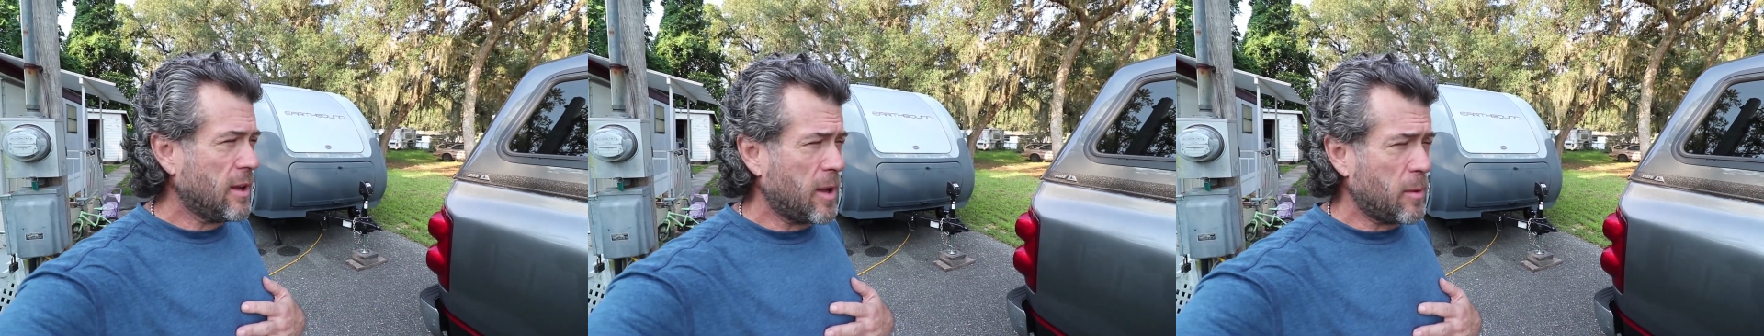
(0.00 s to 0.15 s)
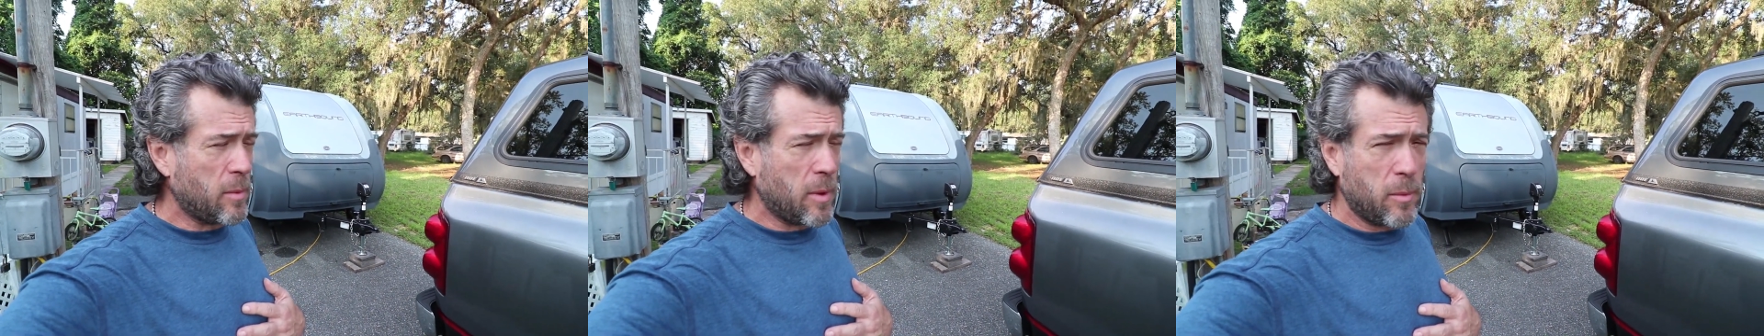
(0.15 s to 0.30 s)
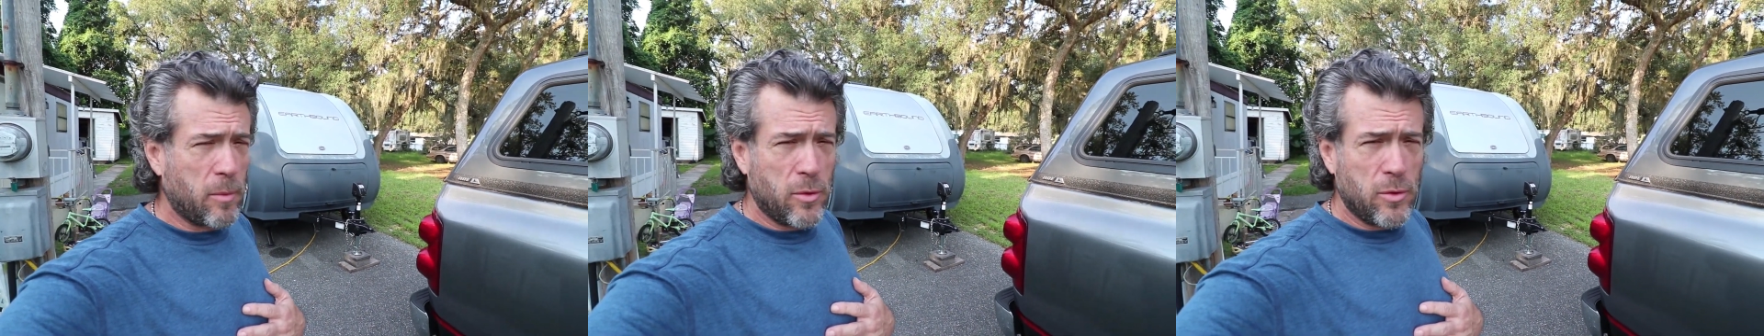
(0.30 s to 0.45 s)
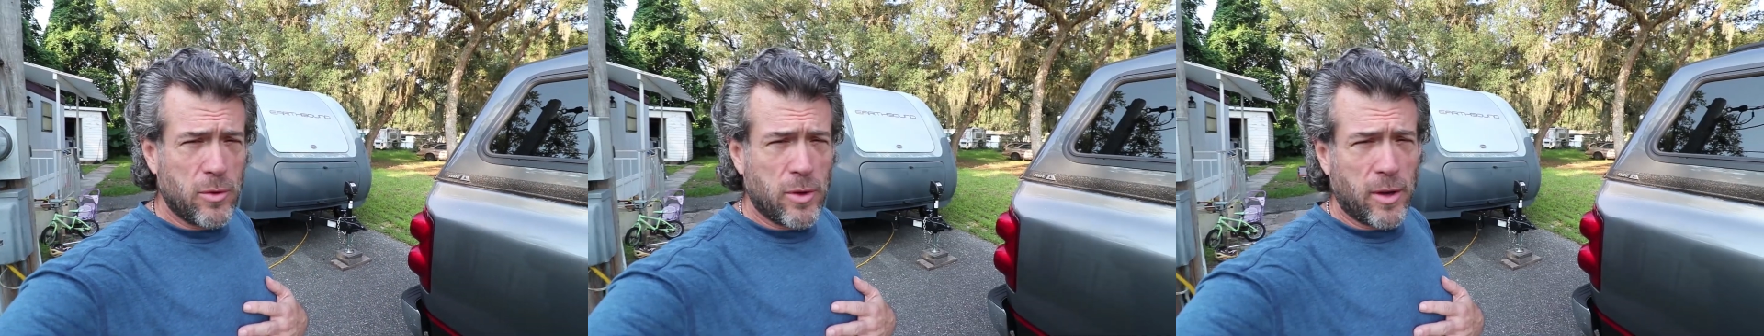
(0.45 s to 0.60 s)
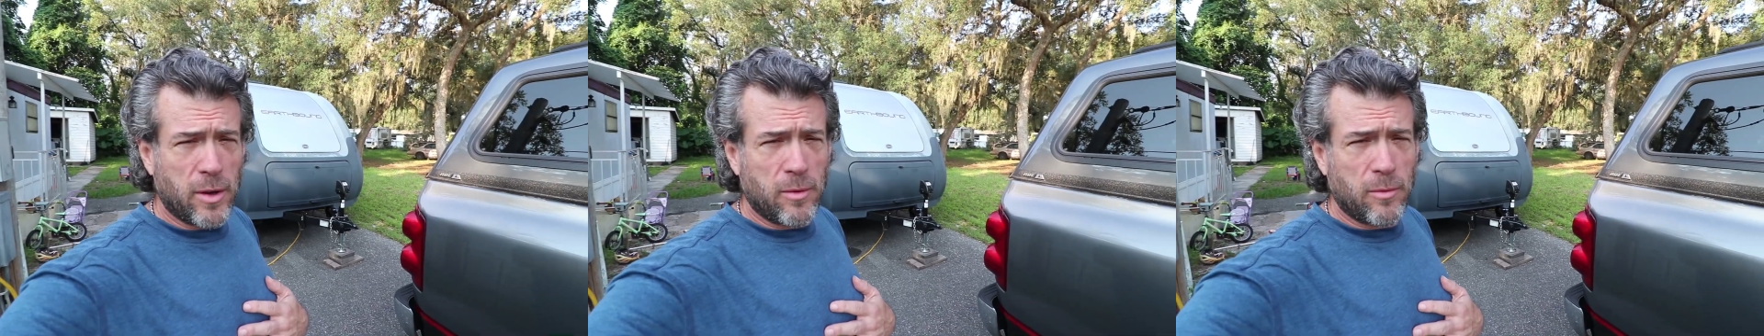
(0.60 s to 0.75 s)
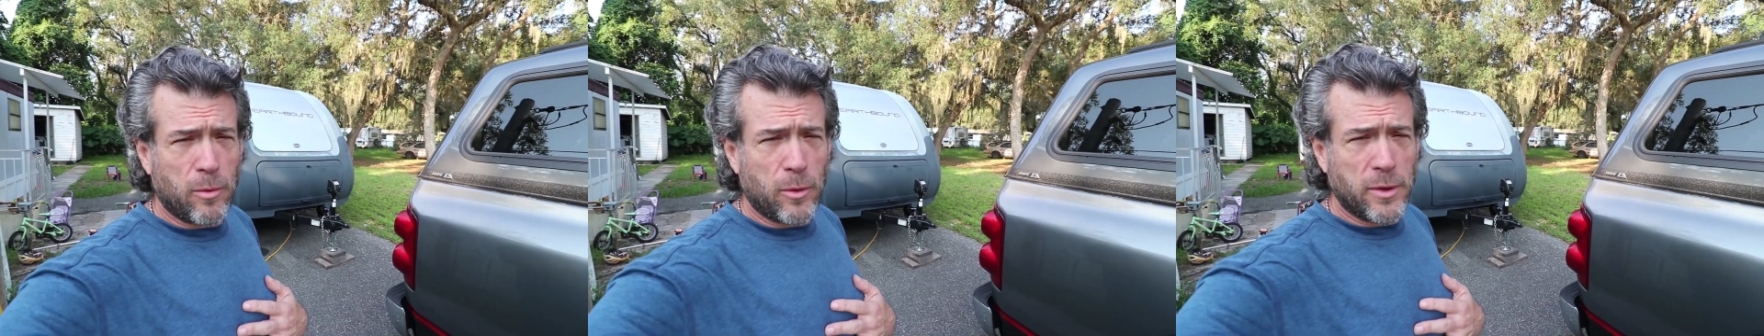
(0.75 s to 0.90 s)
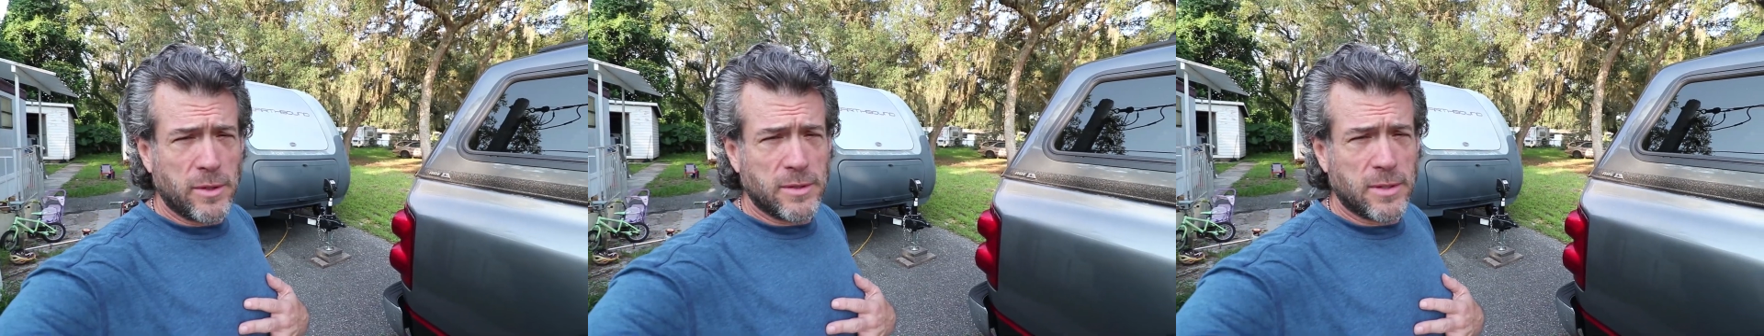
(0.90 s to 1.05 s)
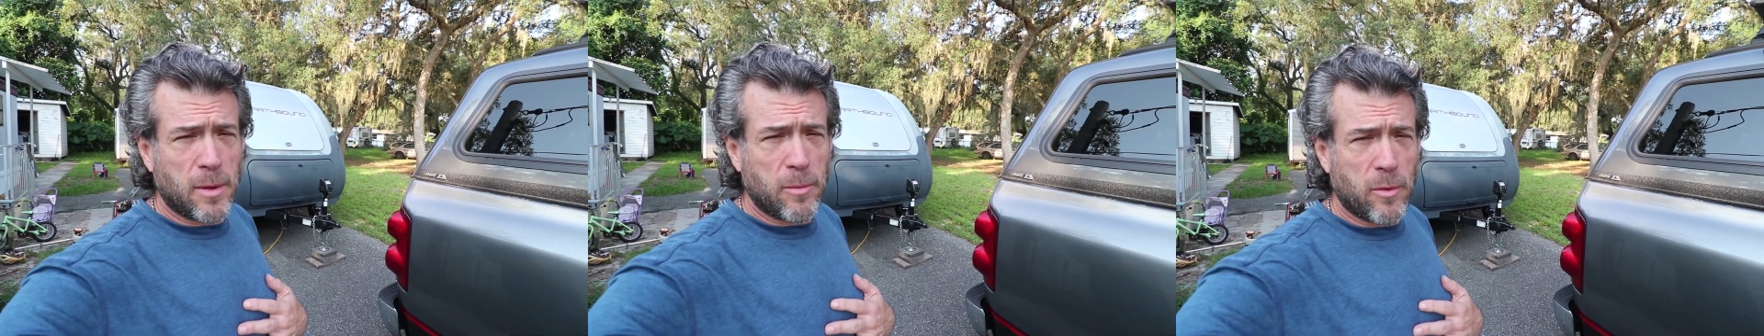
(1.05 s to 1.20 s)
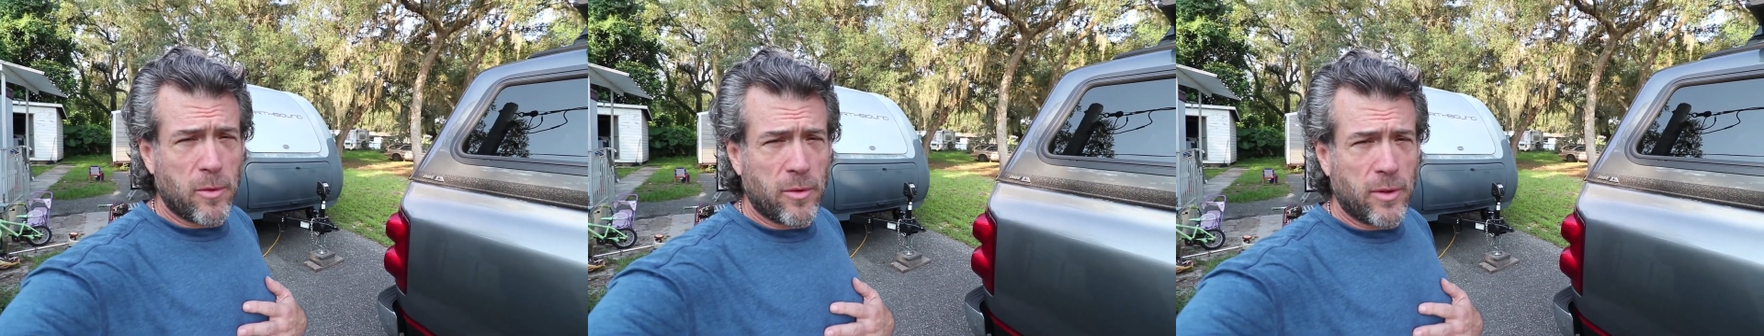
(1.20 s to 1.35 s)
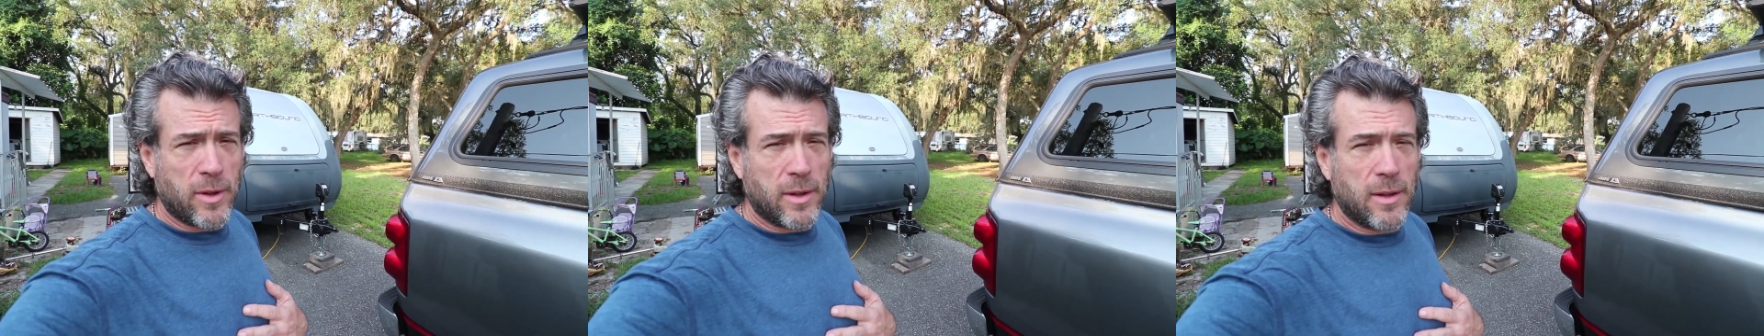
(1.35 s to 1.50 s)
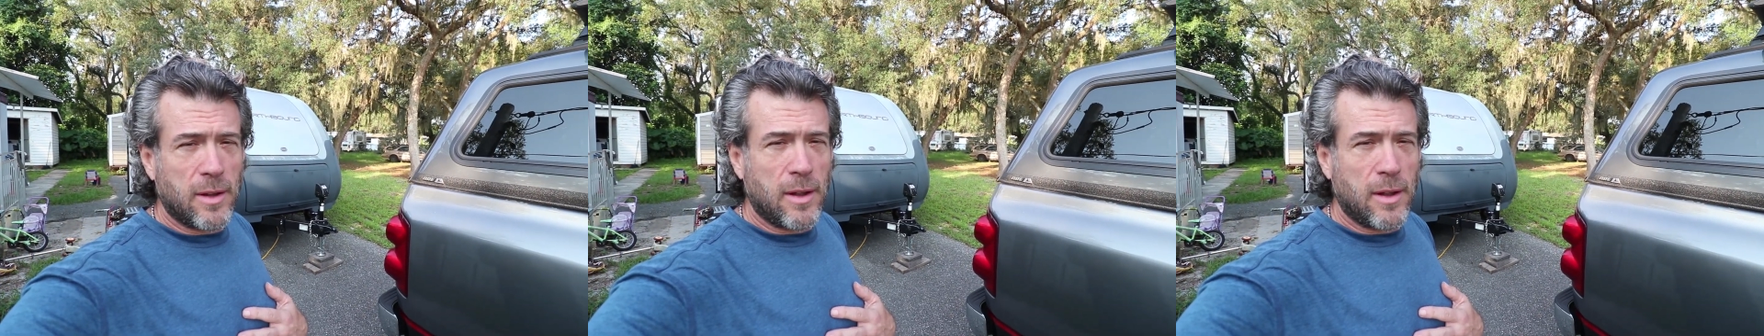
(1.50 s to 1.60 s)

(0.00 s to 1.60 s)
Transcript: and maybe you can avoid some of it.